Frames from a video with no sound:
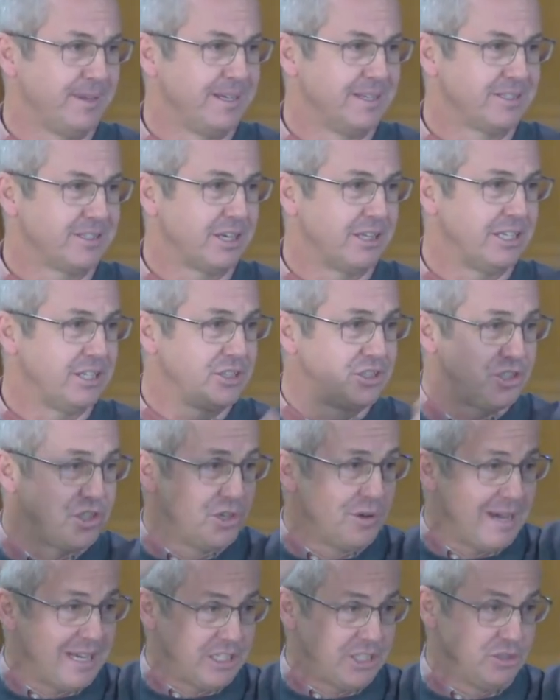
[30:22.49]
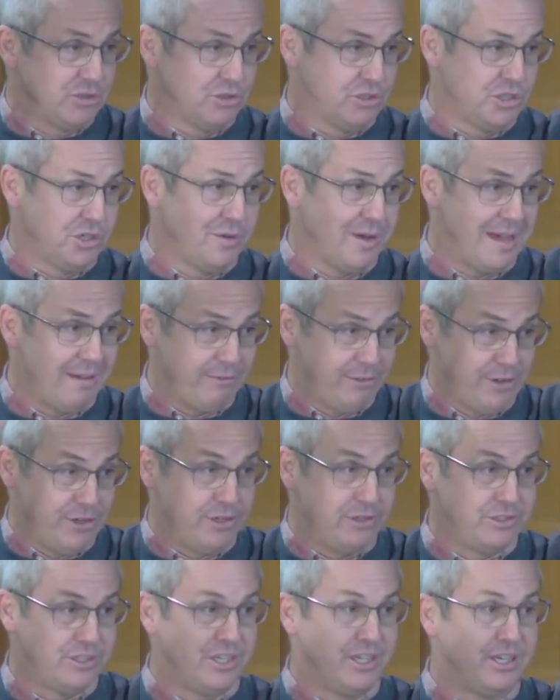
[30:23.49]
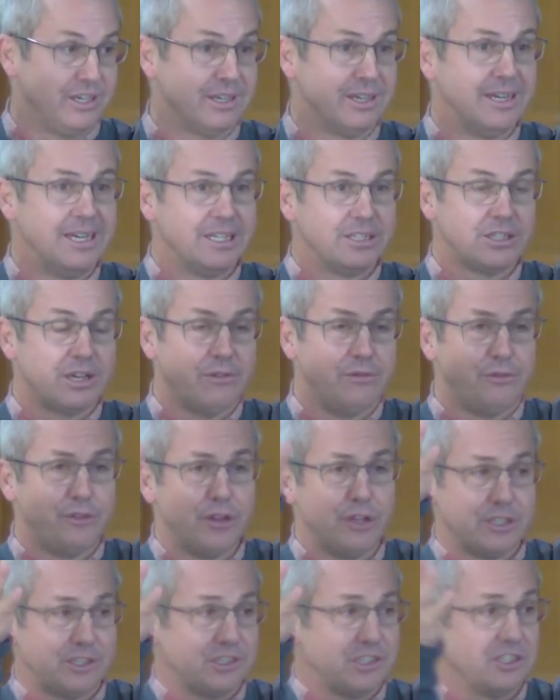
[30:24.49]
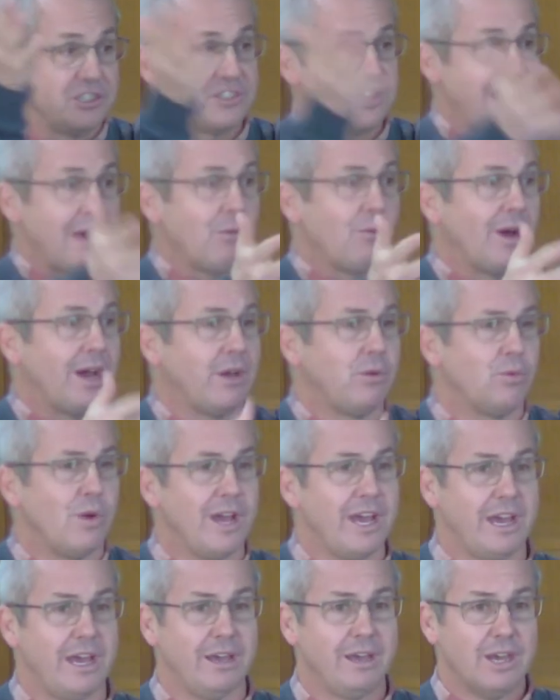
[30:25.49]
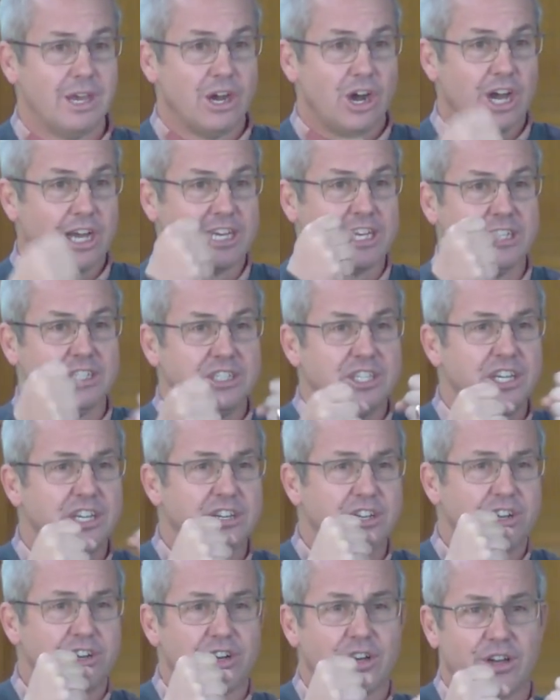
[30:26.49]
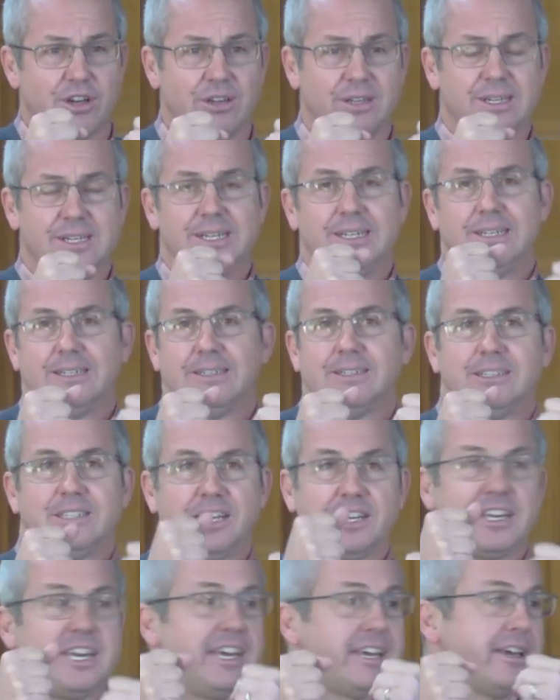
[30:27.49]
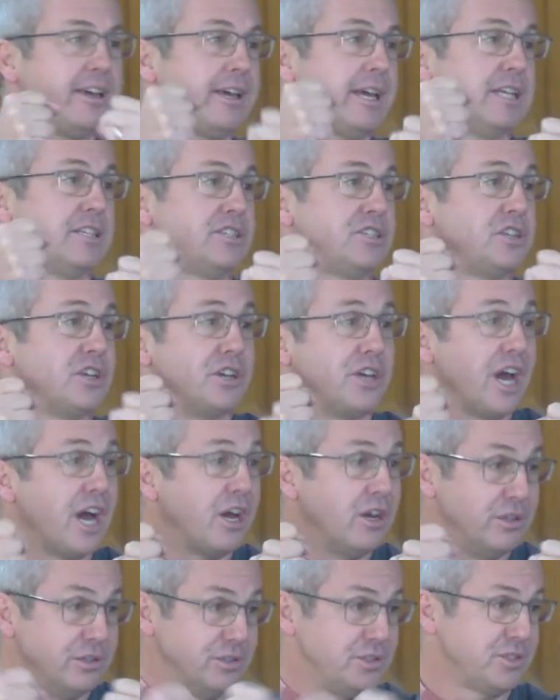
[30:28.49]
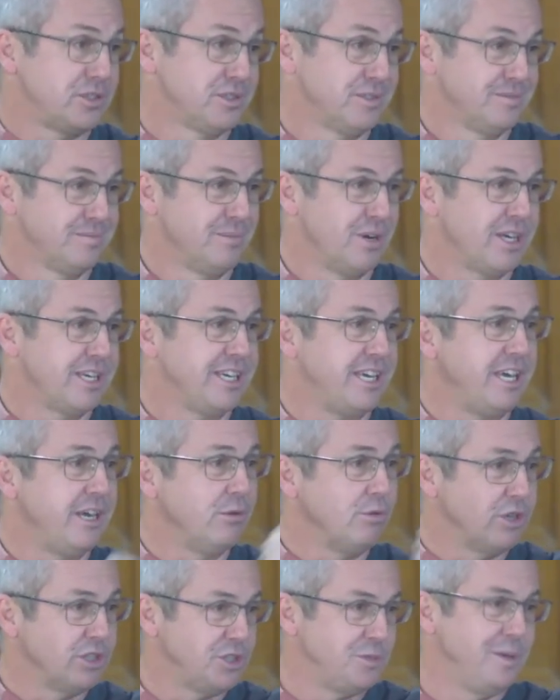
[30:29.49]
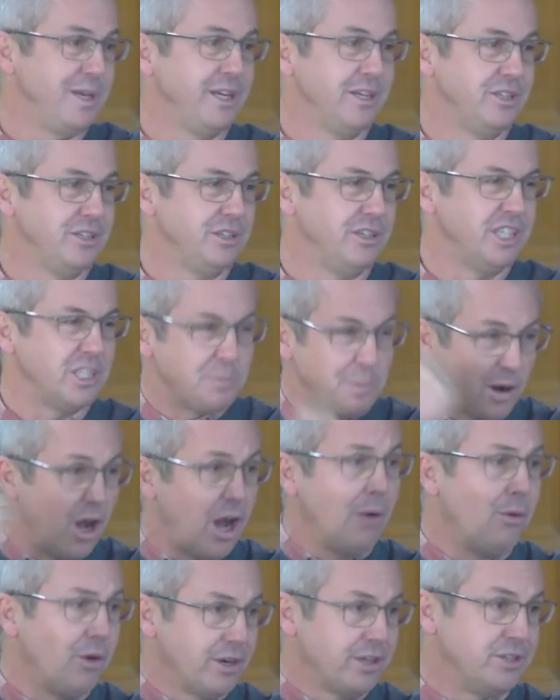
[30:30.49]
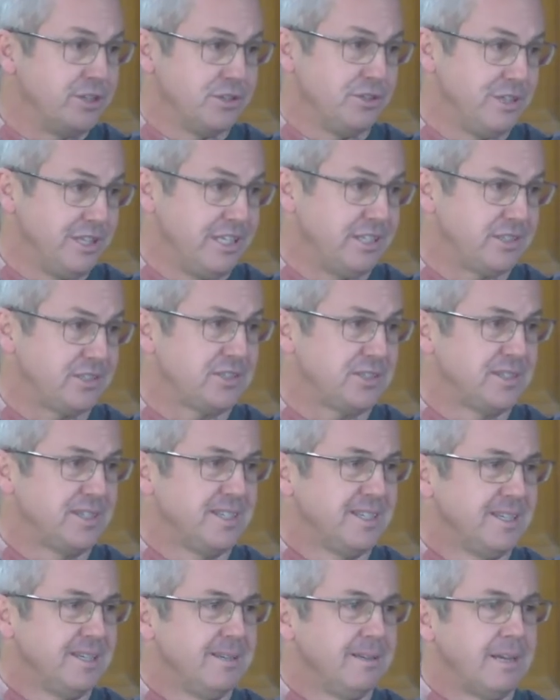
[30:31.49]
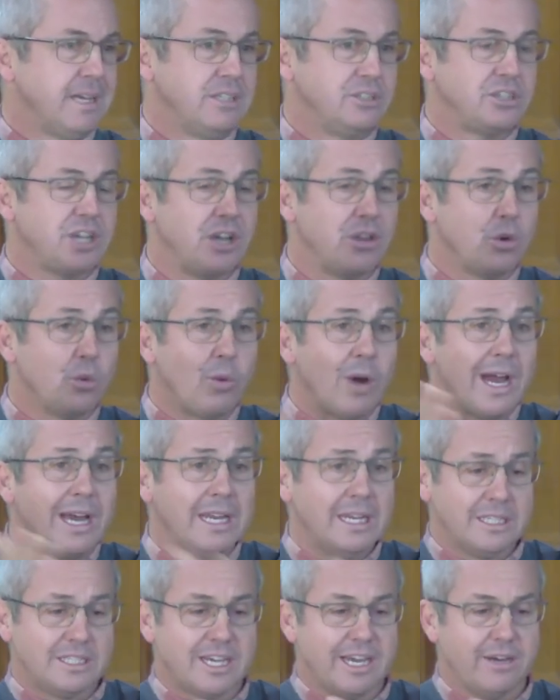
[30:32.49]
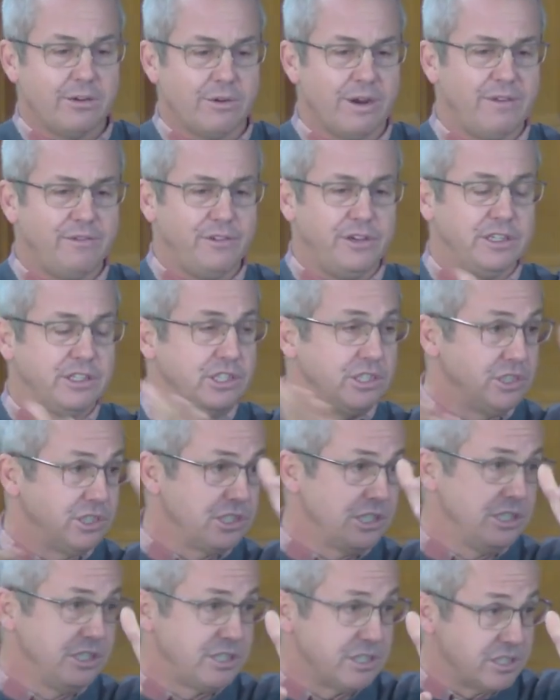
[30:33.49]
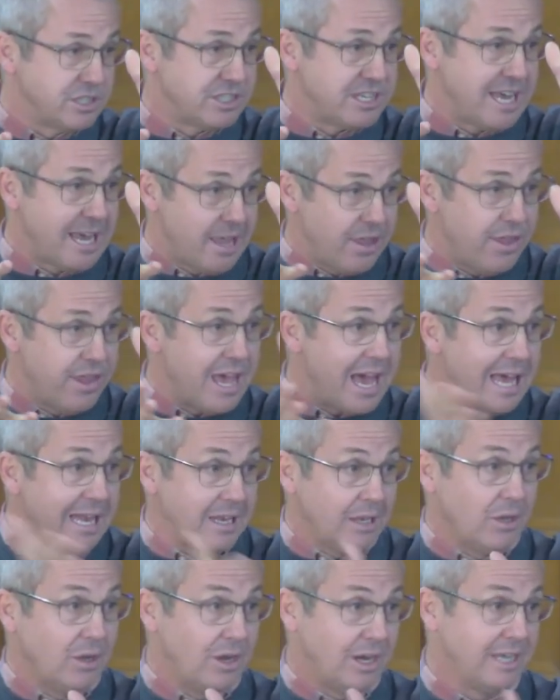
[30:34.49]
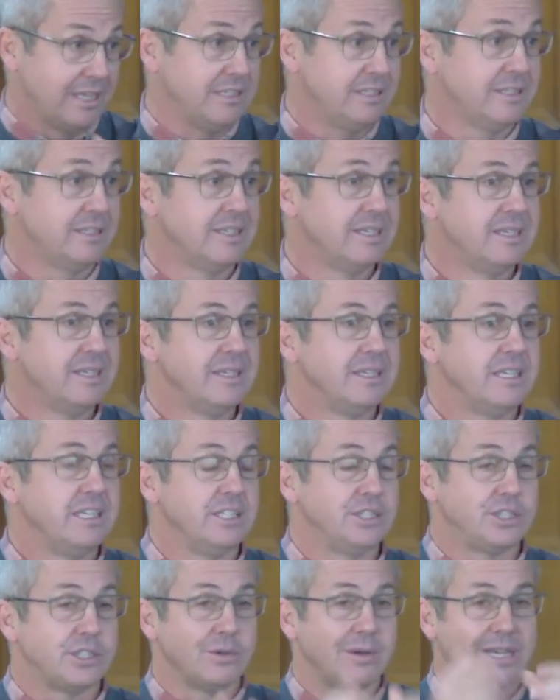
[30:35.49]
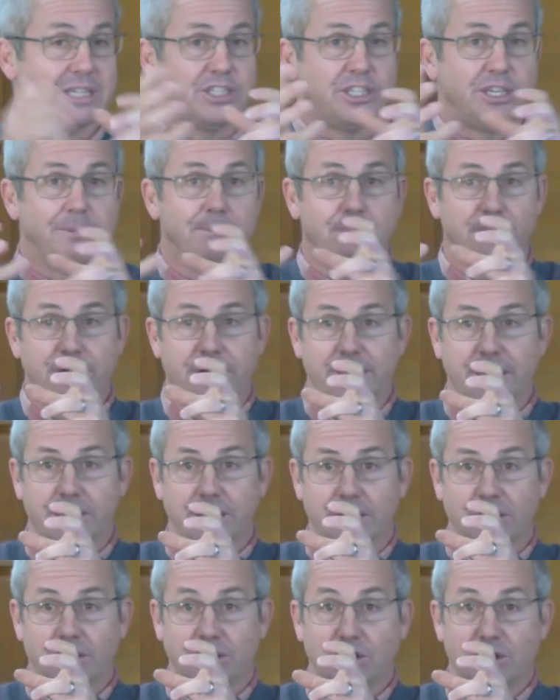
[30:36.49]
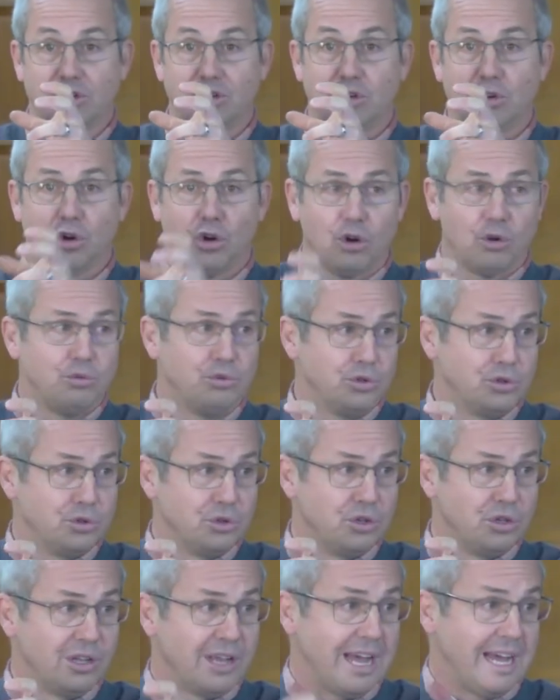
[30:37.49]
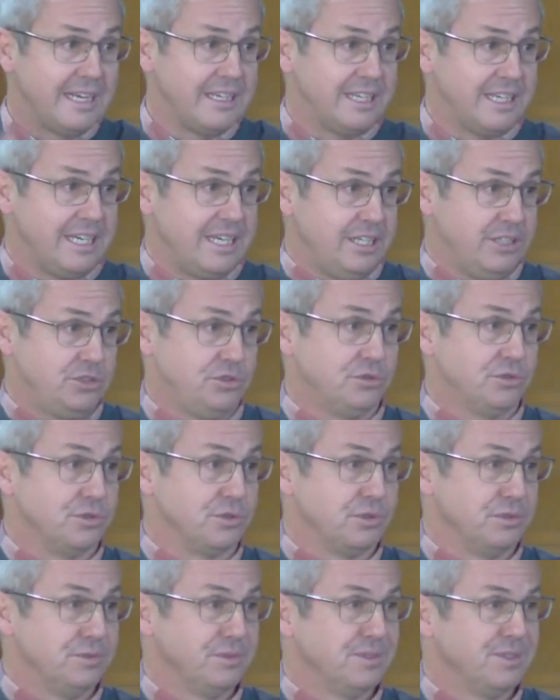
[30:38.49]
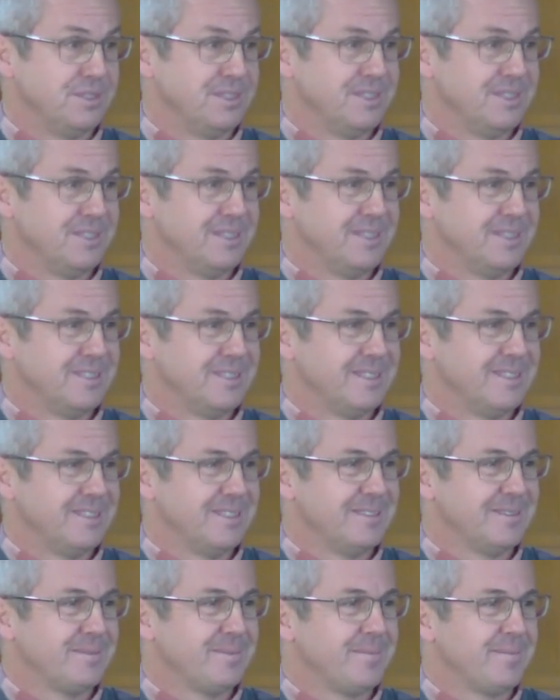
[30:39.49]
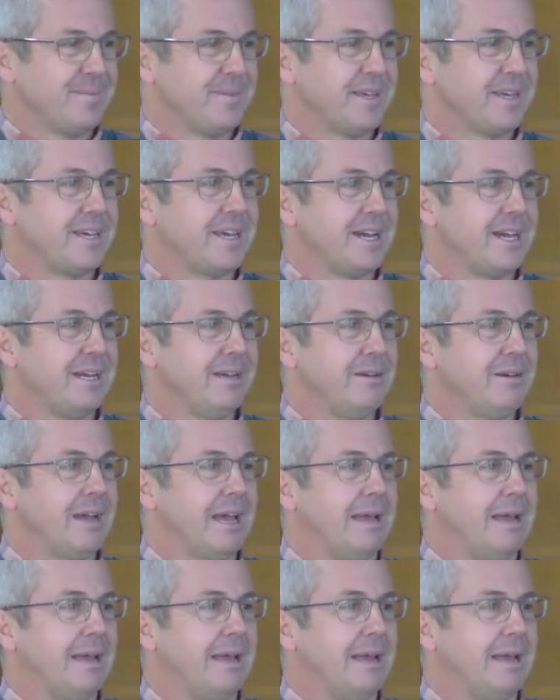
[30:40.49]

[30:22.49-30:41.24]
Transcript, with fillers: So there's two actual two avenues here. So first is that way where I continue to to kick against the goads. My king wants me to do this, but I want to do this. And so the way to take refuge in Jesus down that line is to actually bring your rule under his rule. Okay?